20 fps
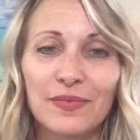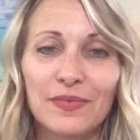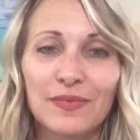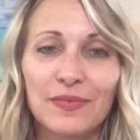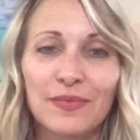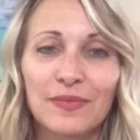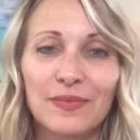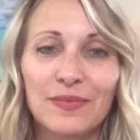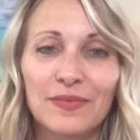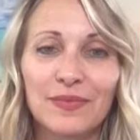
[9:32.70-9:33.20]

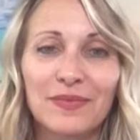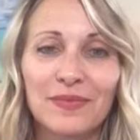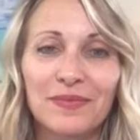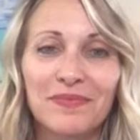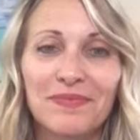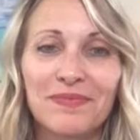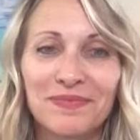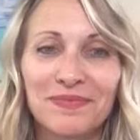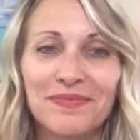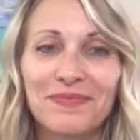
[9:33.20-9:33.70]

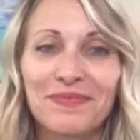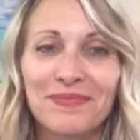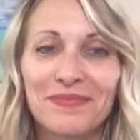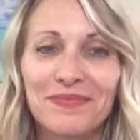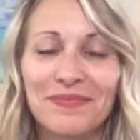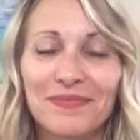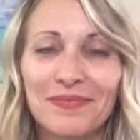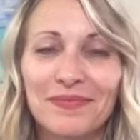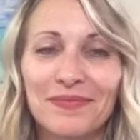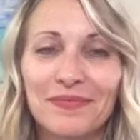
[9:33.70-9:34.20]

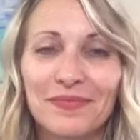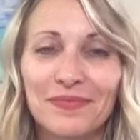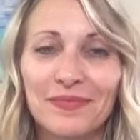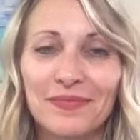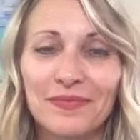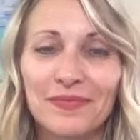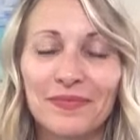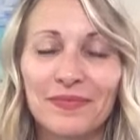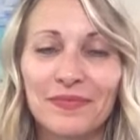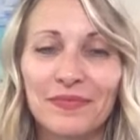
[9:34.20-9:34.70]

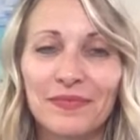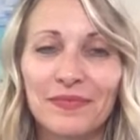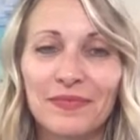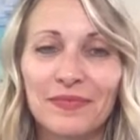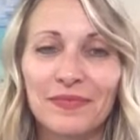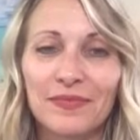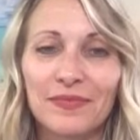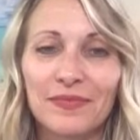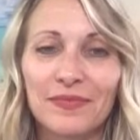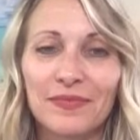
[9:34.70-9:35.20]

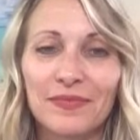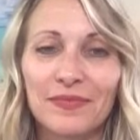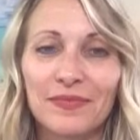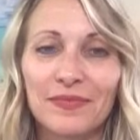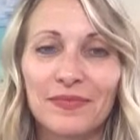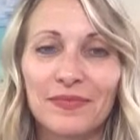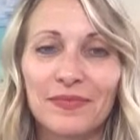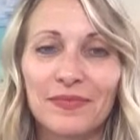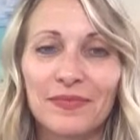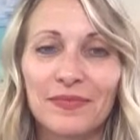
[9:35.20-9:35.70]
(not speaking)